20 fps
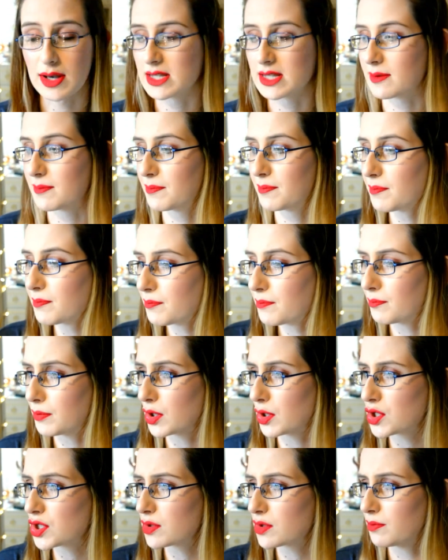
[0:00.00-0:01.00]
it's a
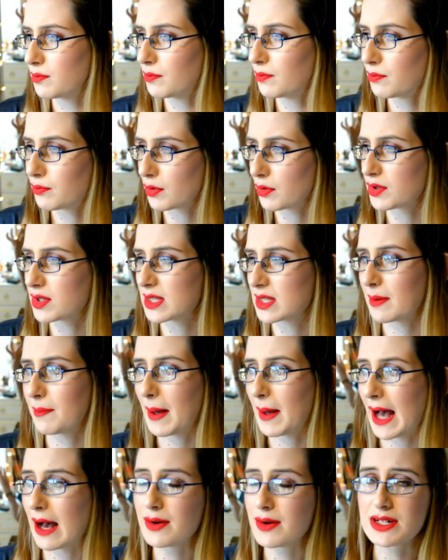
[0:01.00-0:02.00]
blush bronzer
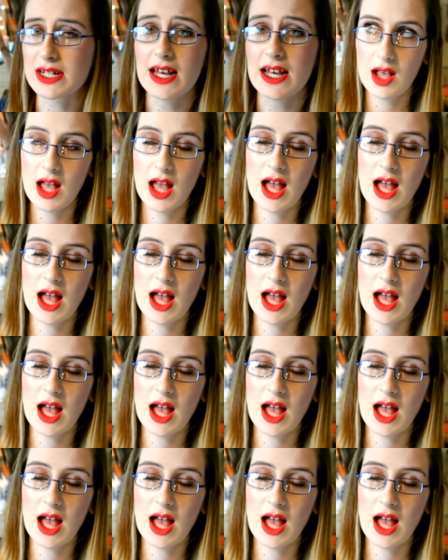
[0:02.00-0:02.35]
powder.